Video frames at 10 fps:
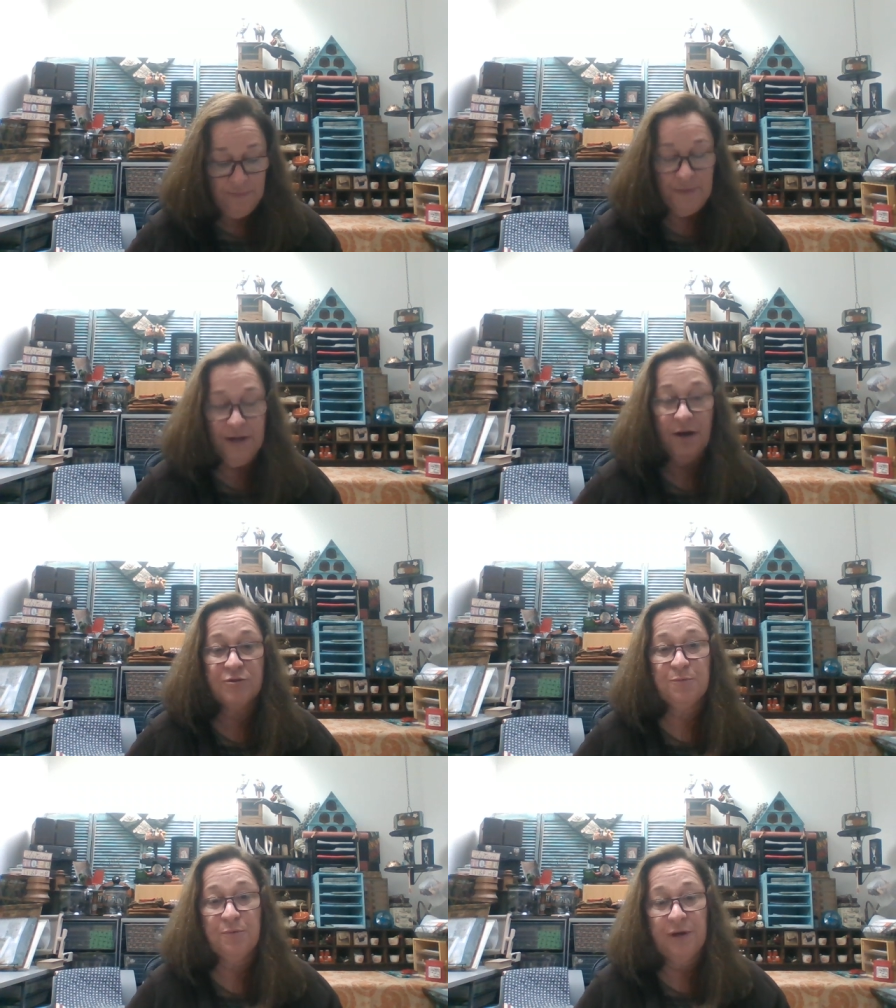But our
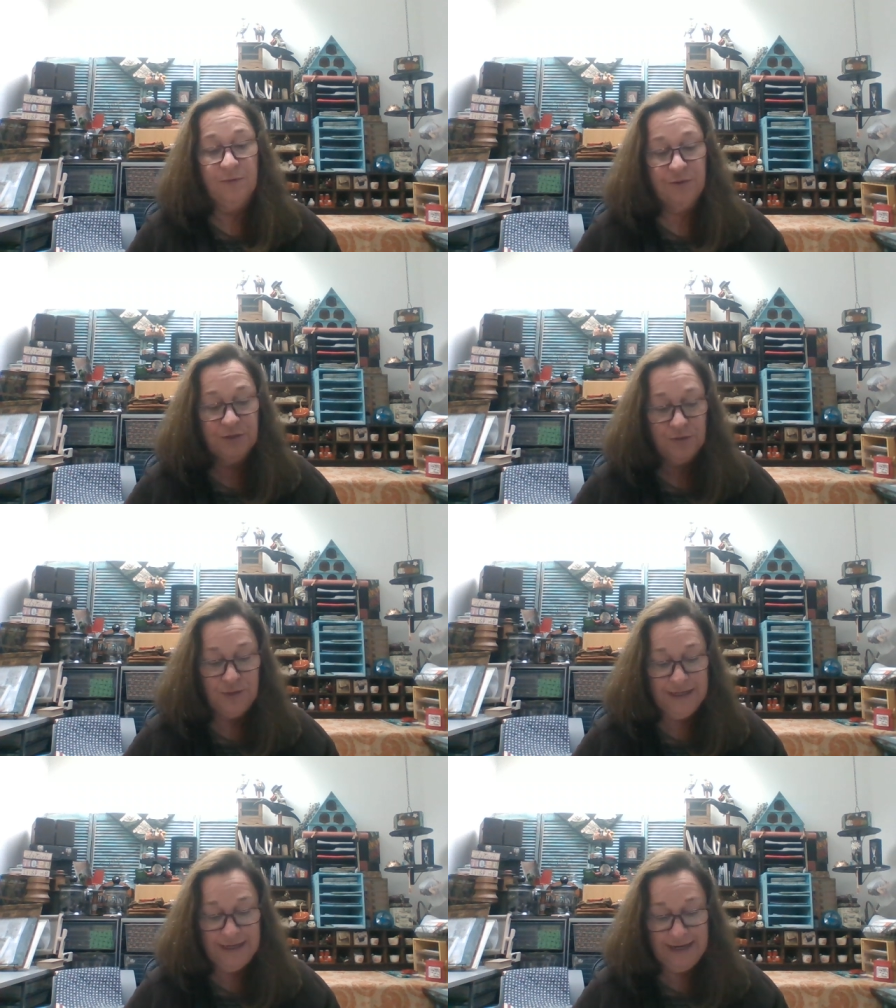spring
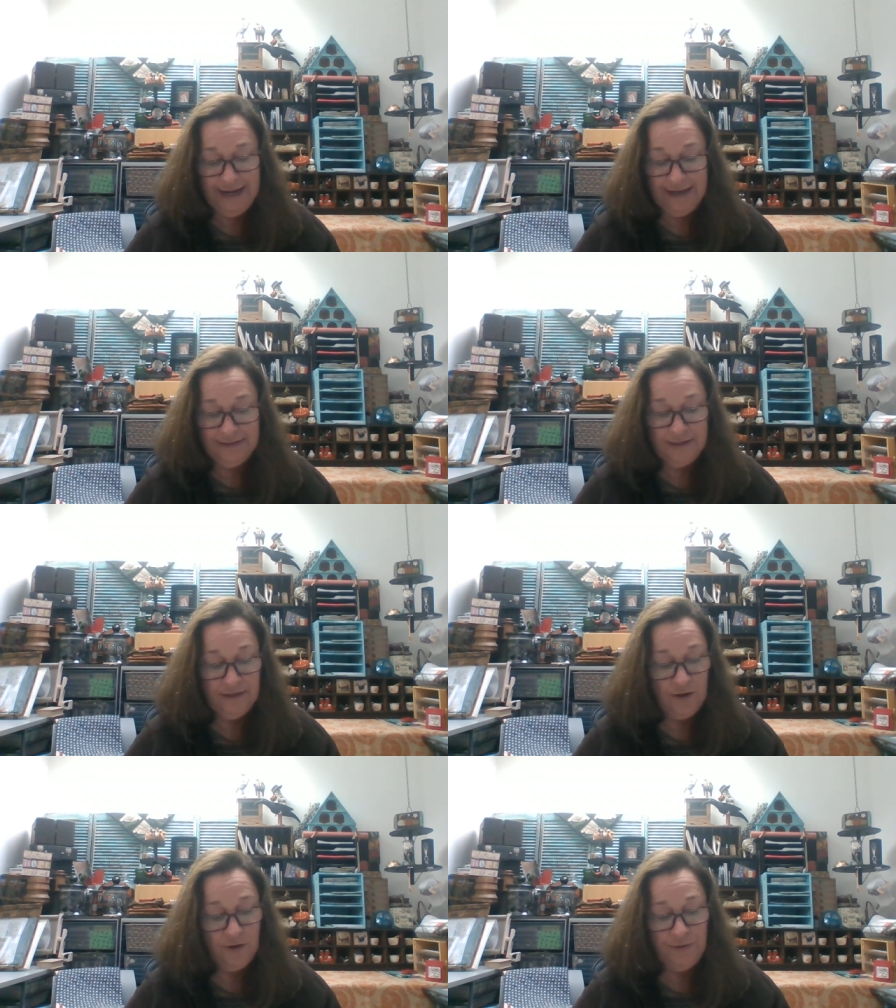retreat dates
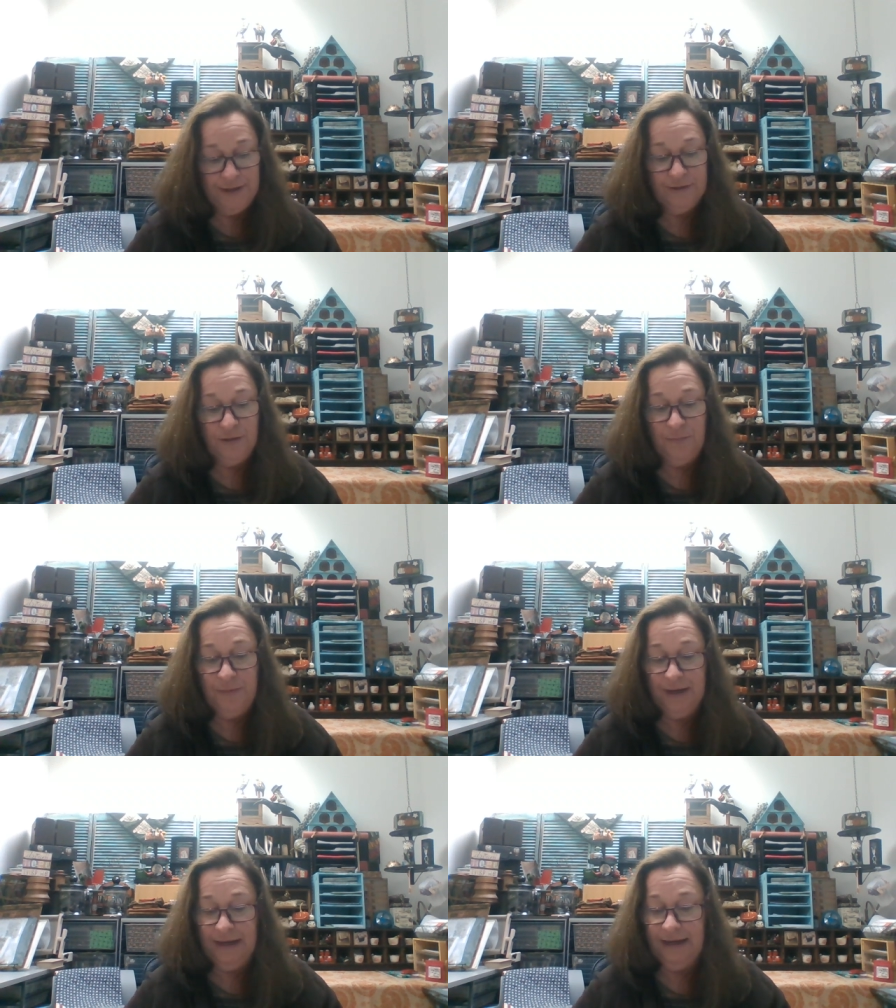are going to
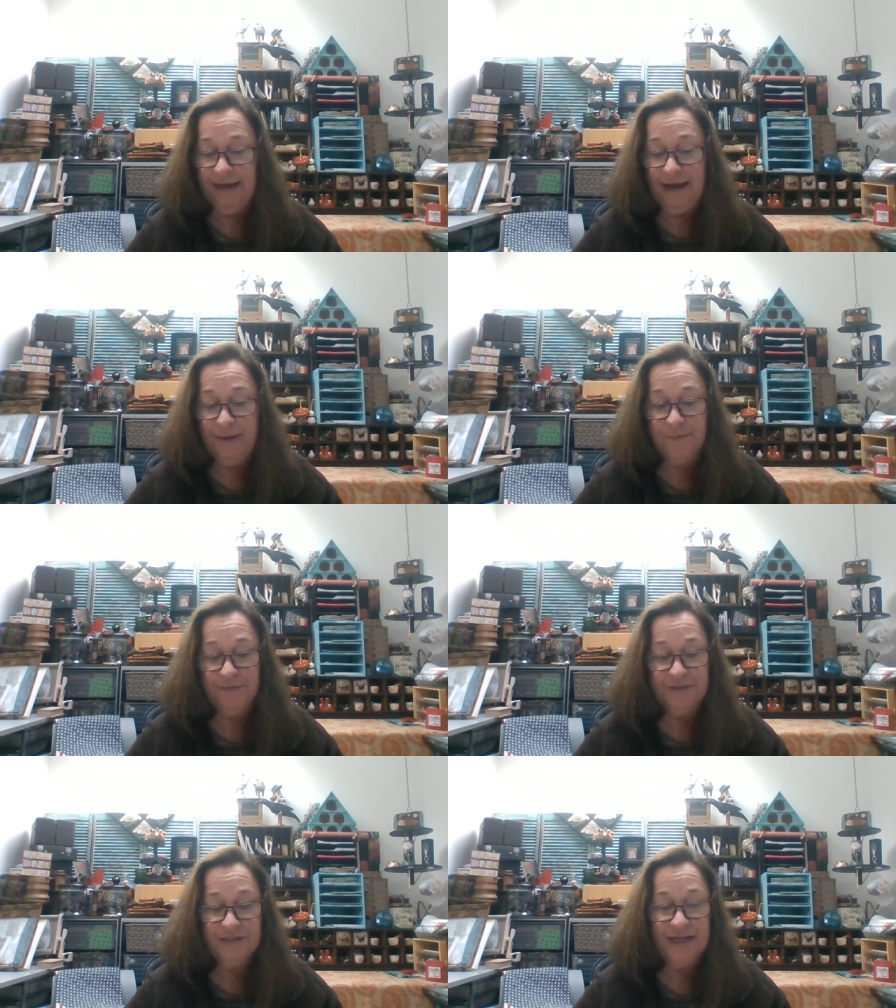be April
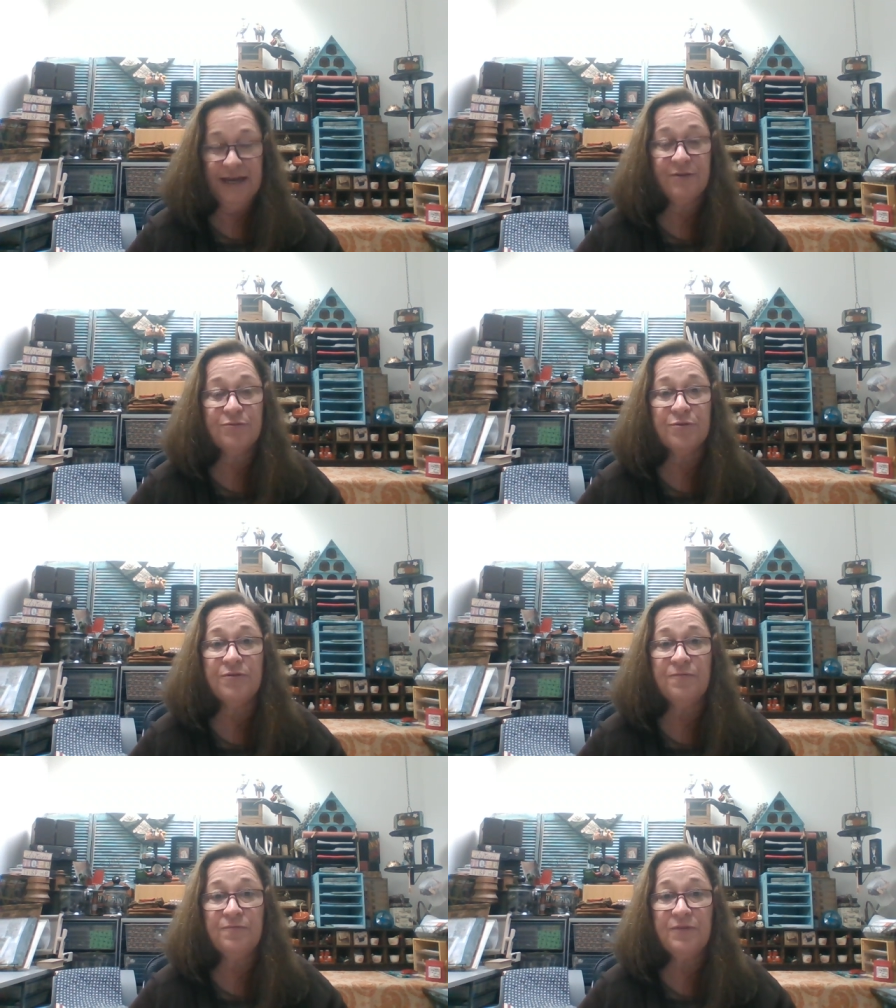the 2nd through
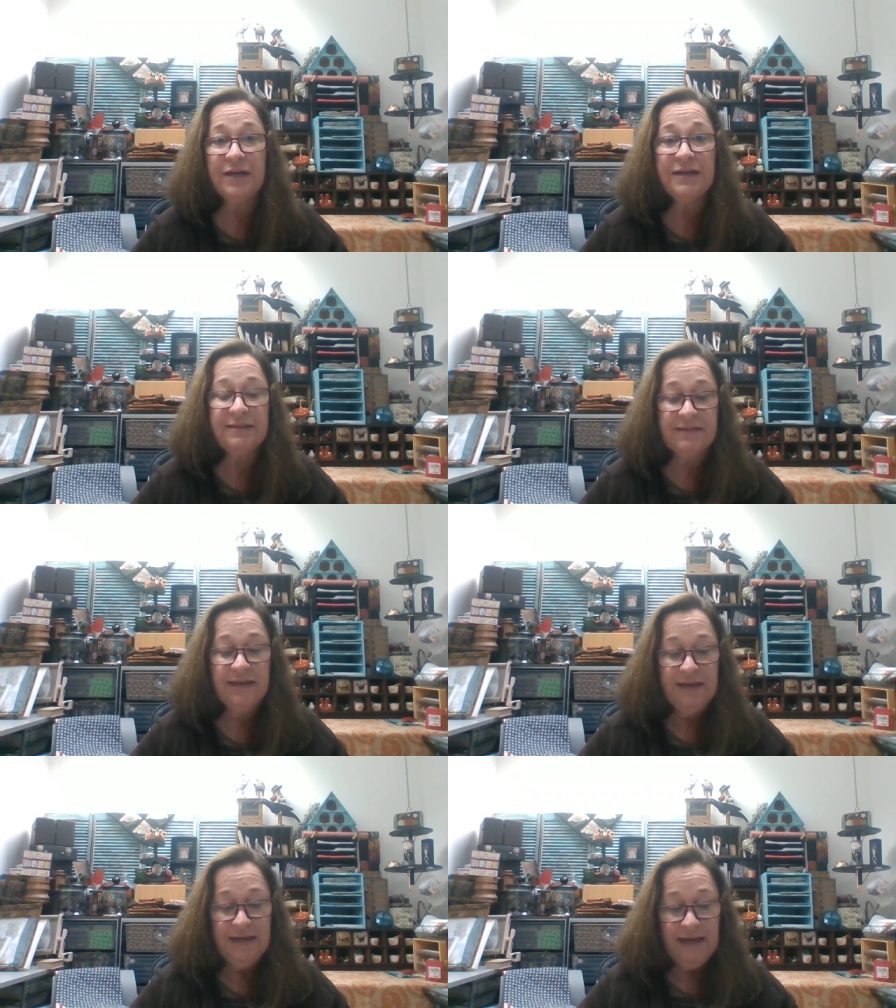the 5th
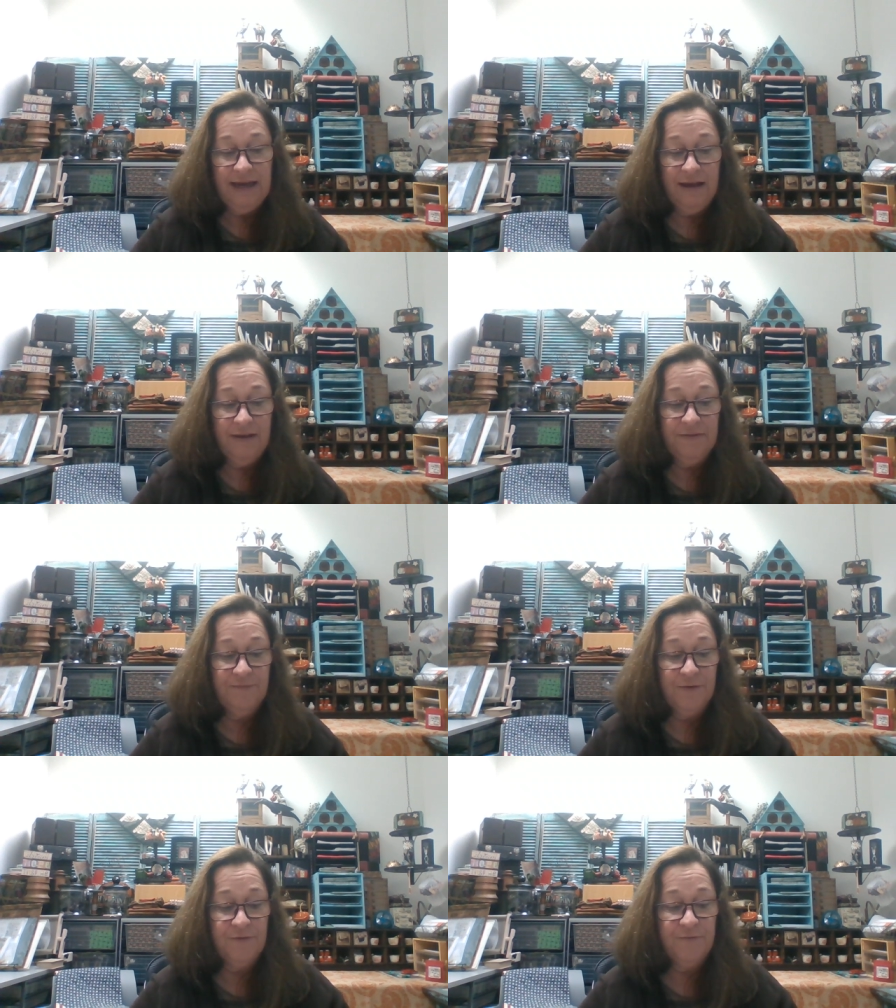uh,
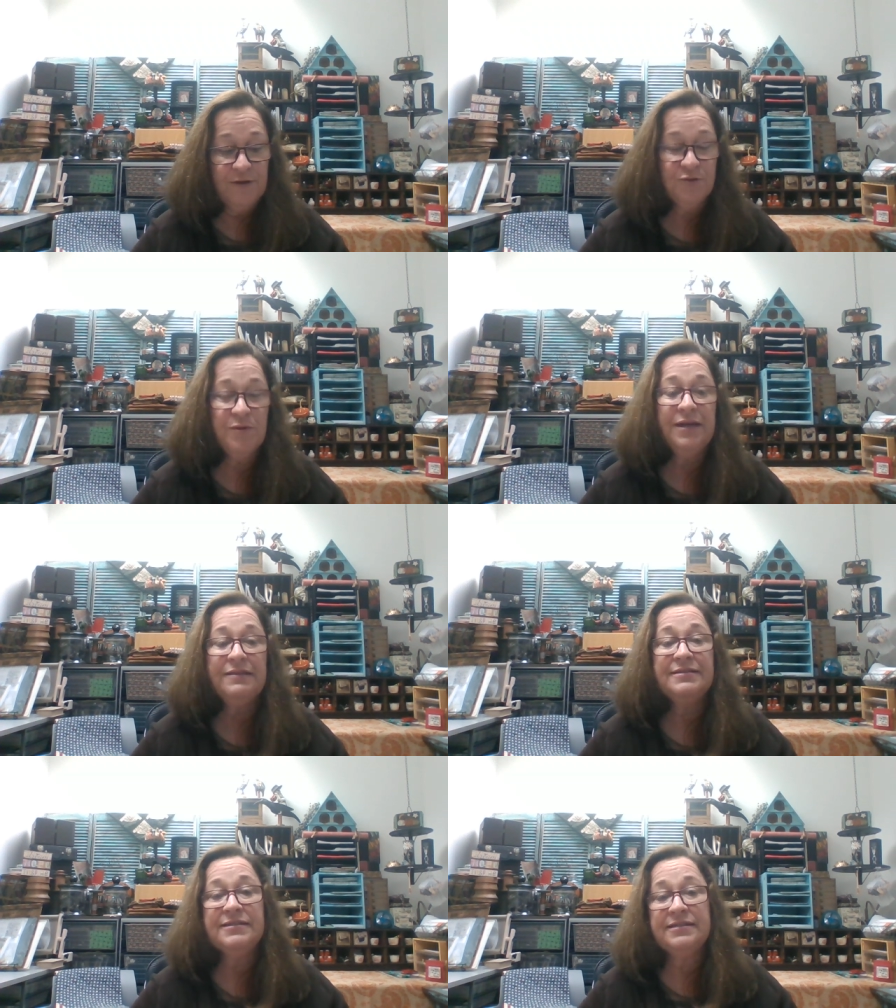for the first one and
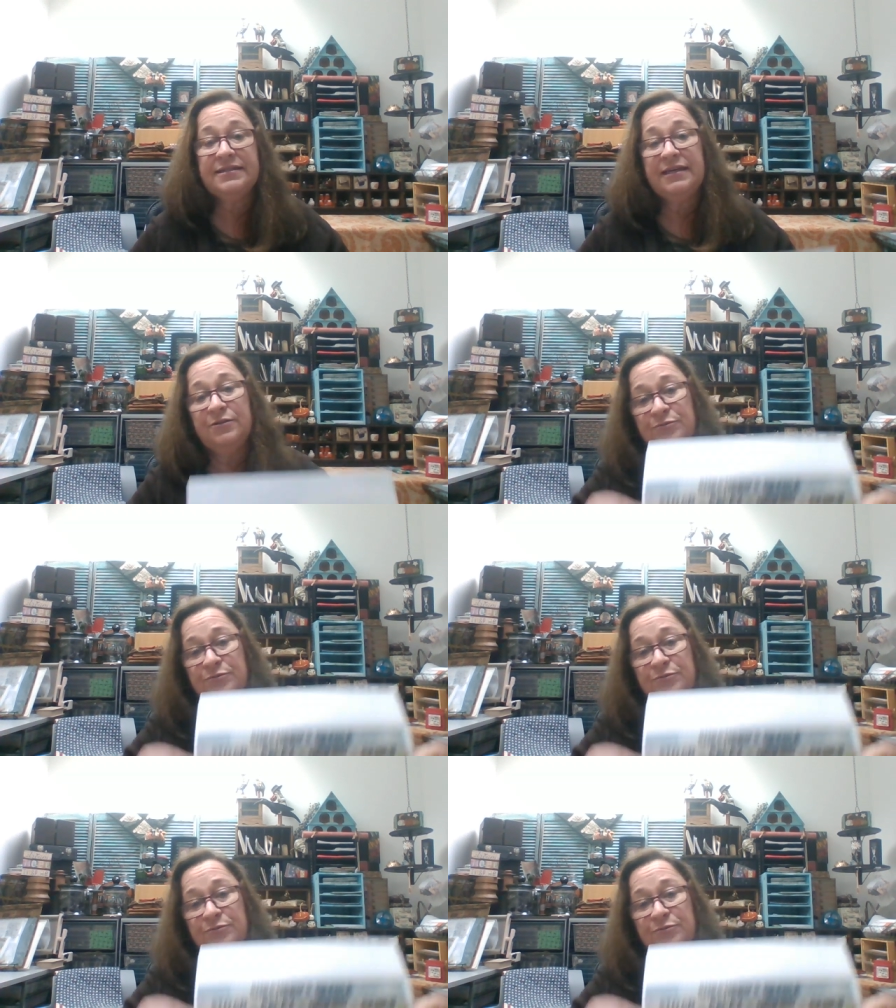the 16th